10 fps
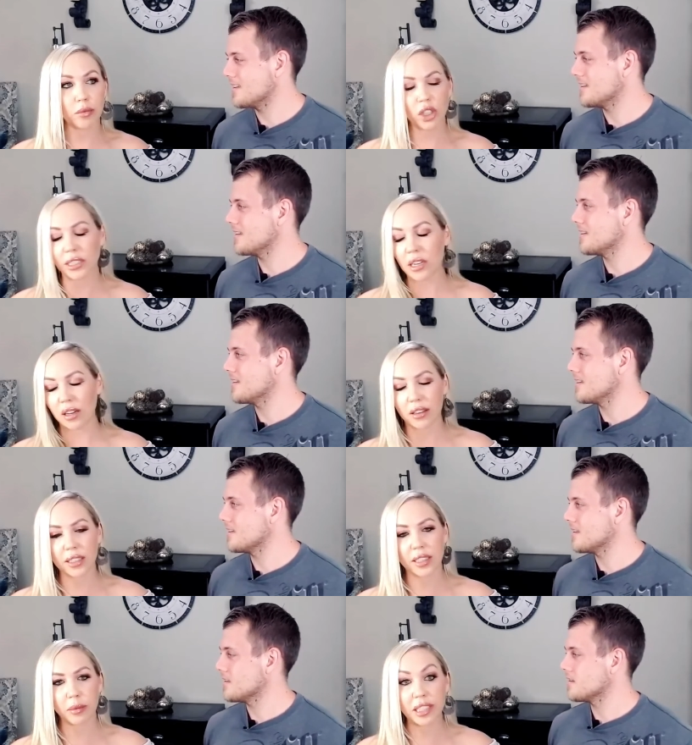Speaker 1: just not at the
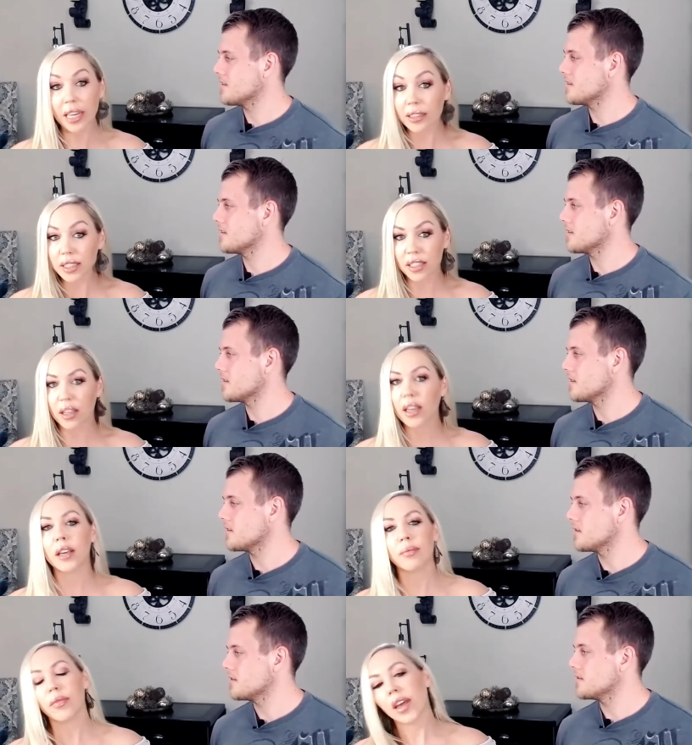same
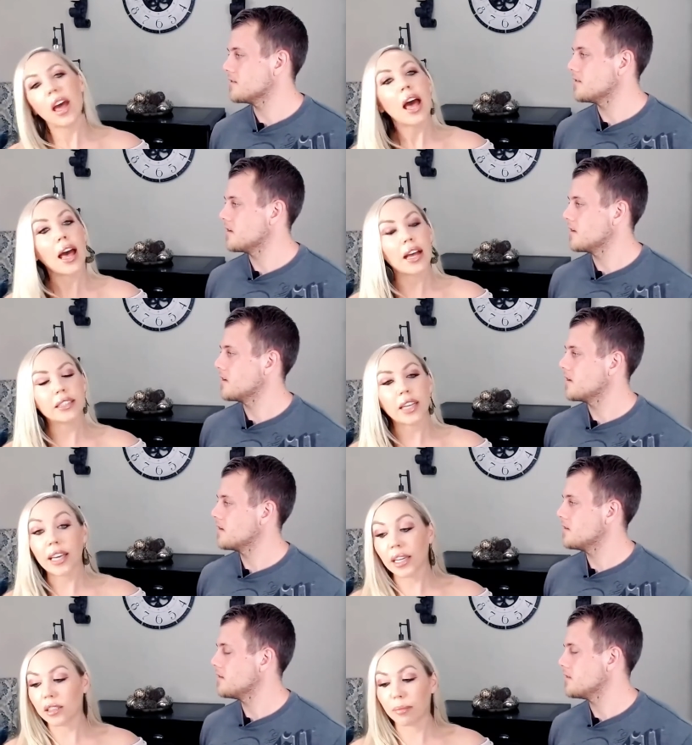intensity. And I
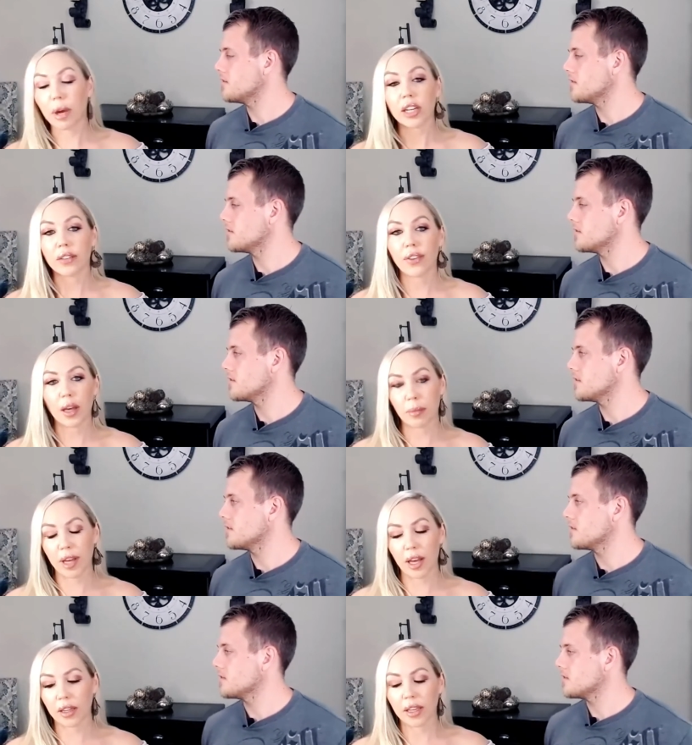gained body fat
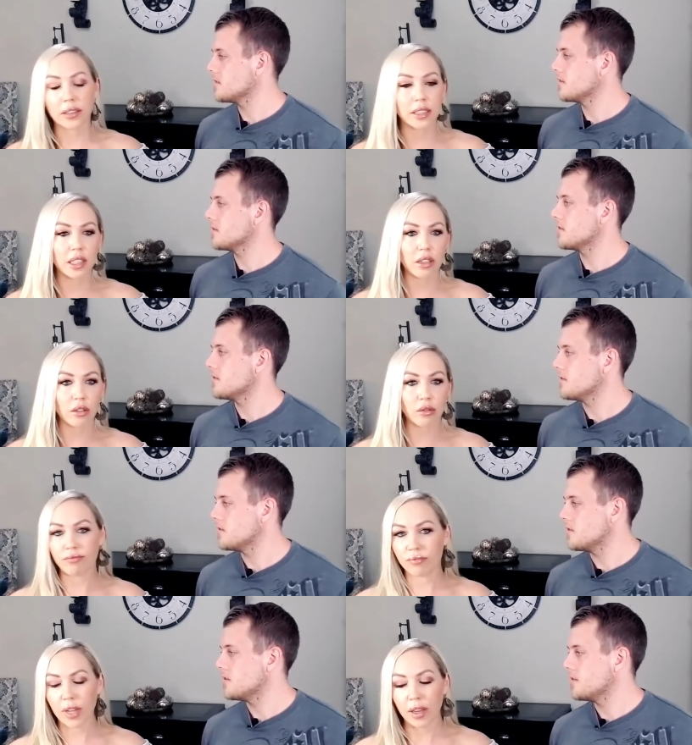back. And so
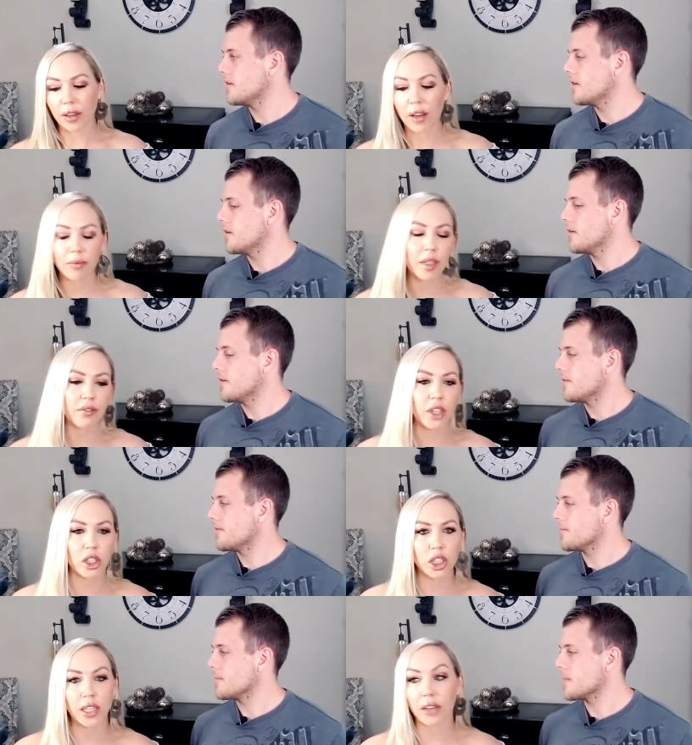I, I've been
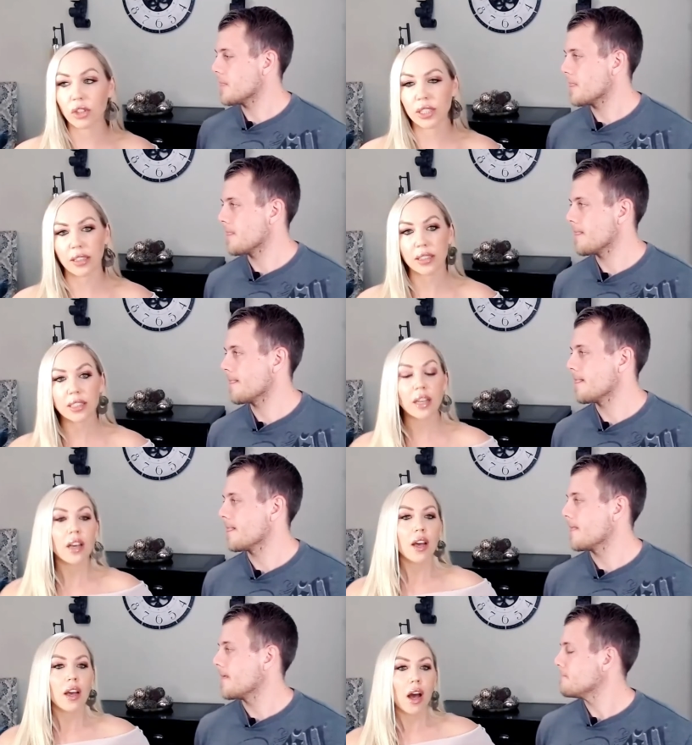functioning ever since.
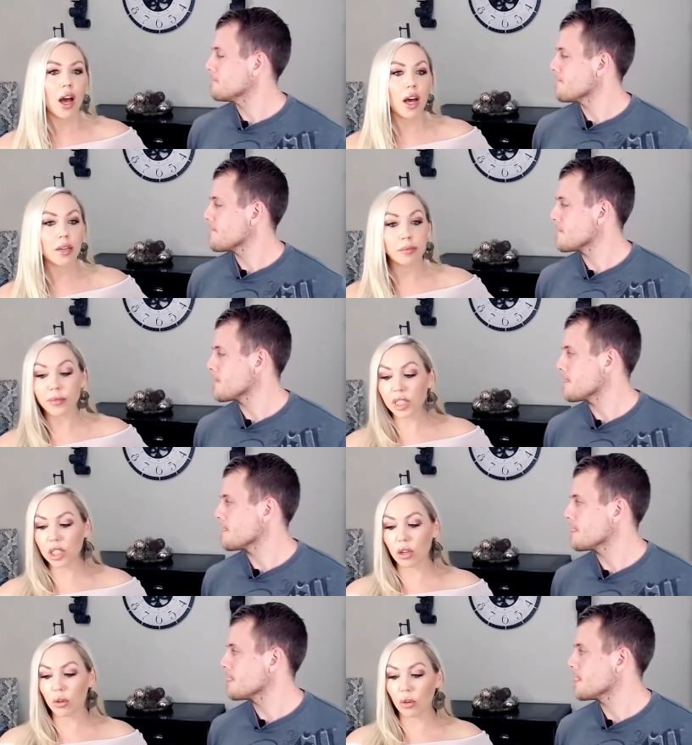Um,
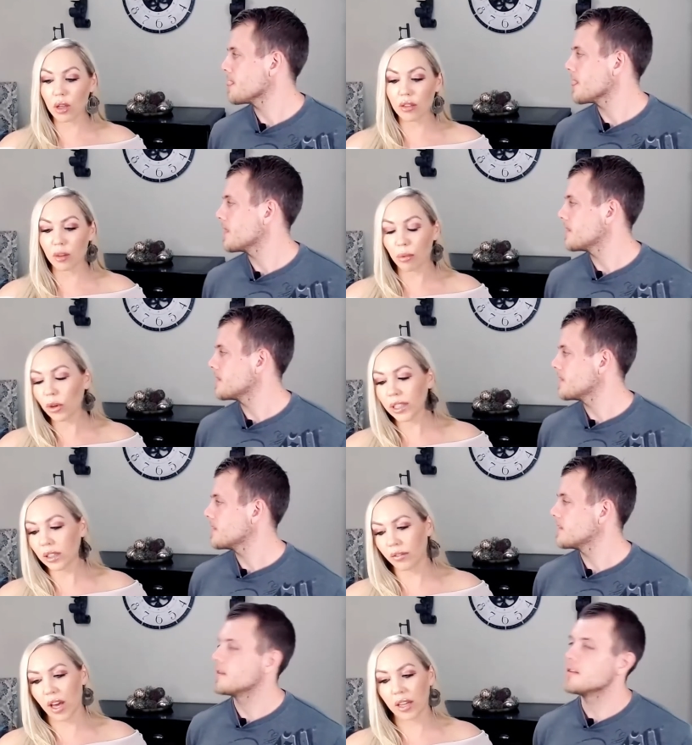so the point
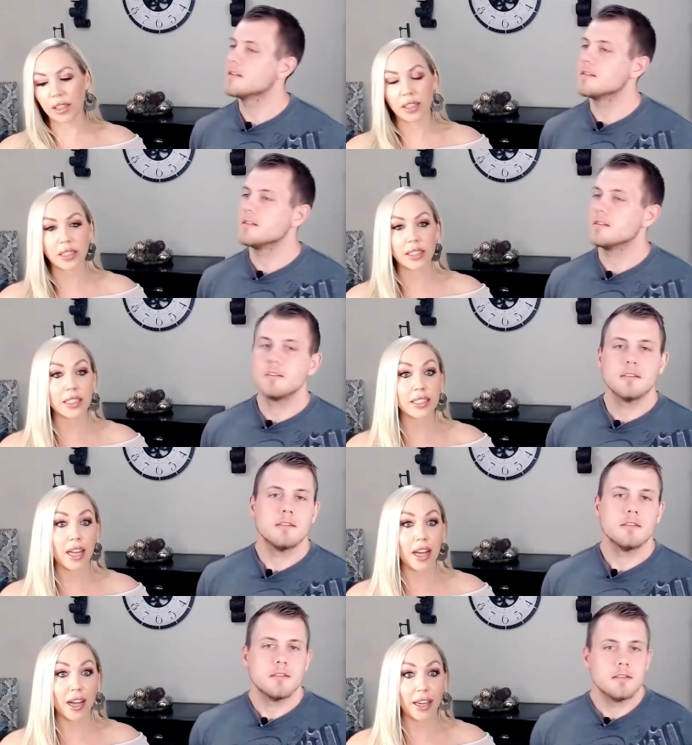of that is, is
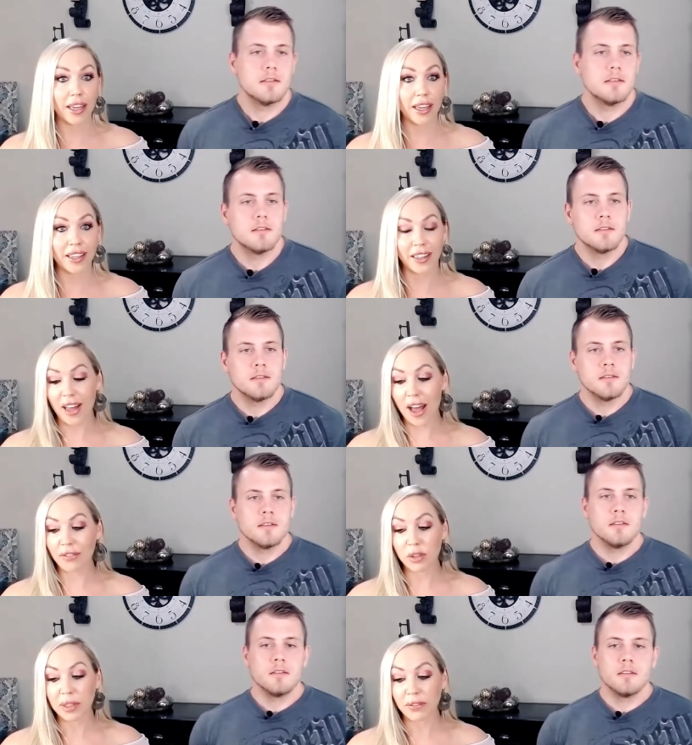I have
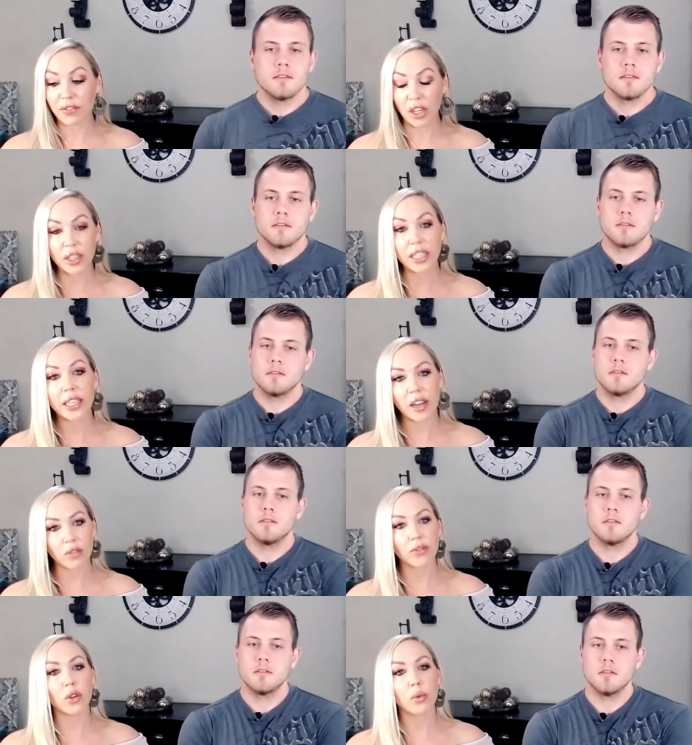to be very
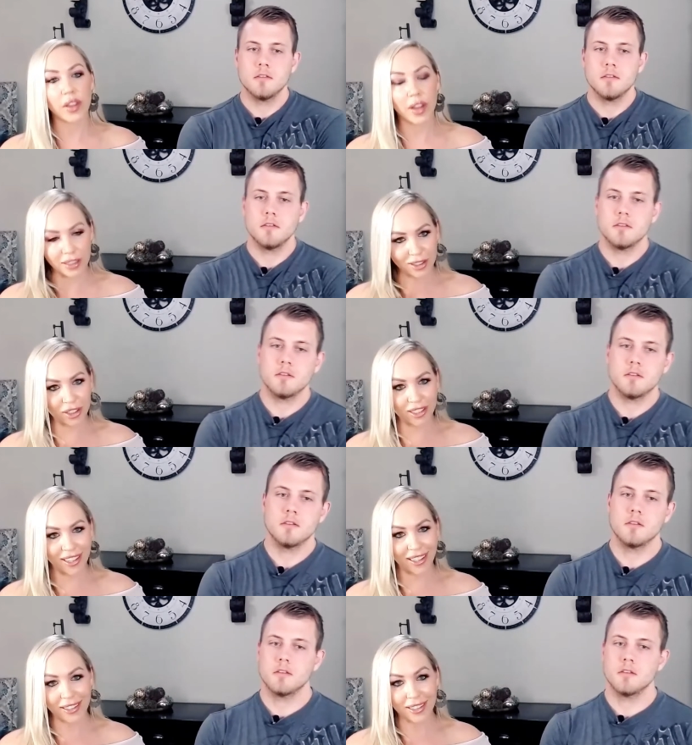careful with
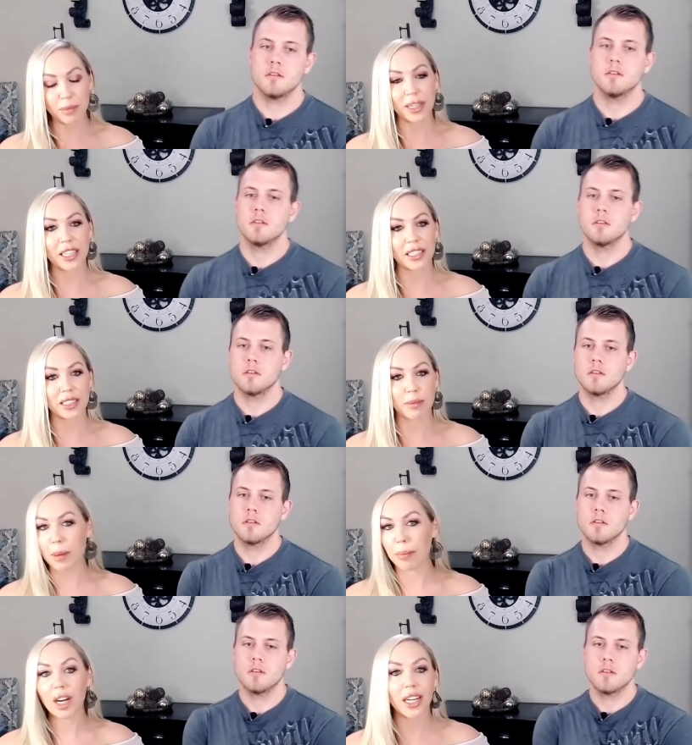exercise because my
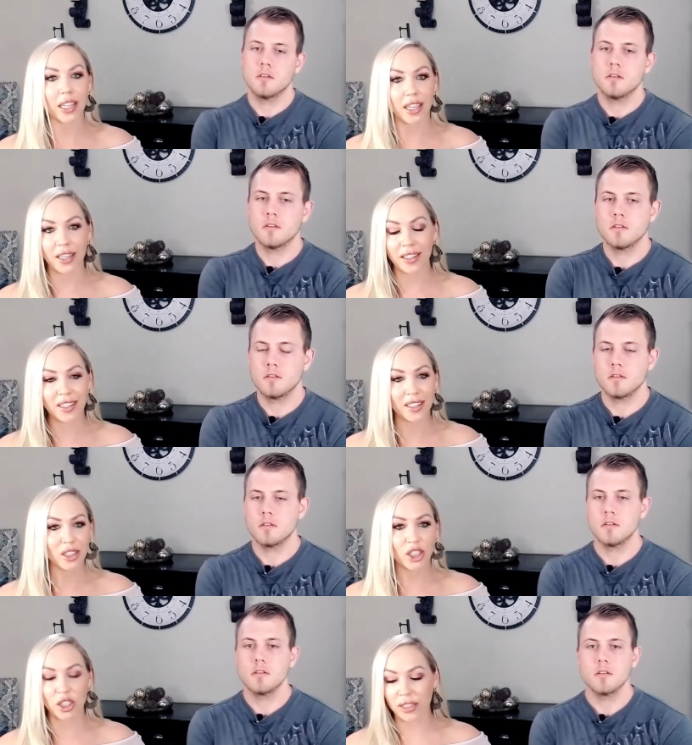body
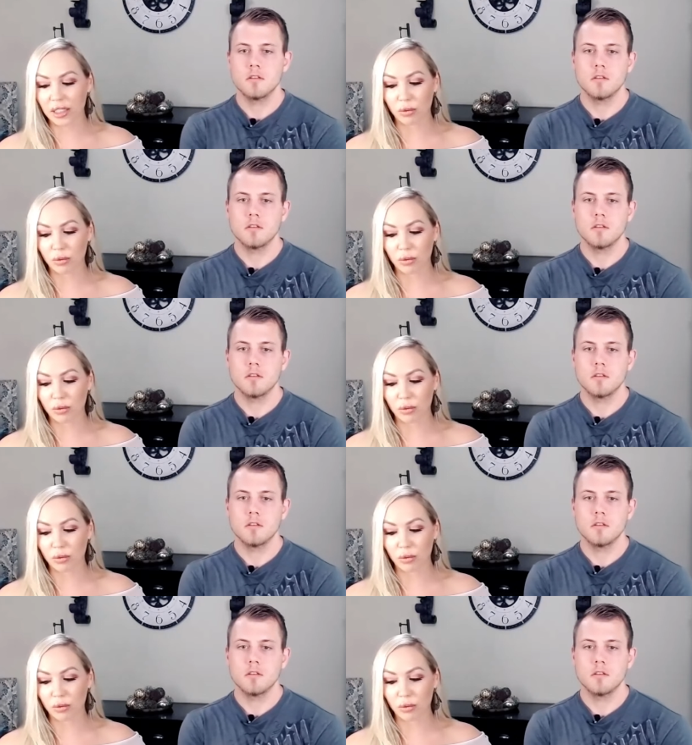shuts